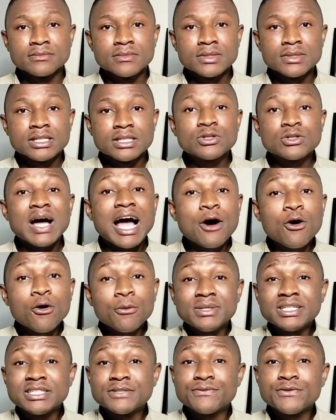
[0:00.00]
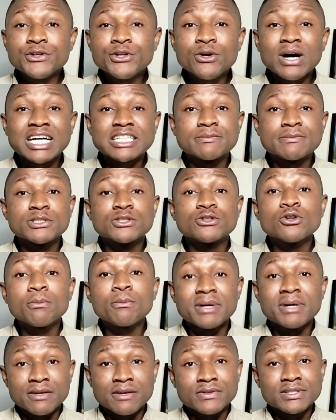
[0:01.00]
So I hope this video has been so
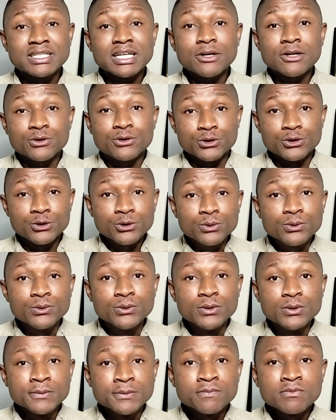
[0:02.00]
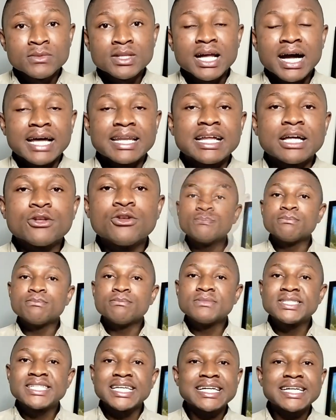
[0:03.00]
beneficial to you and that you've
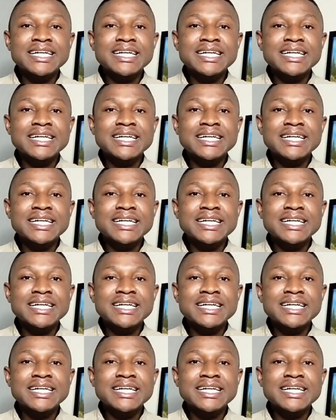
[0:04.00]
taken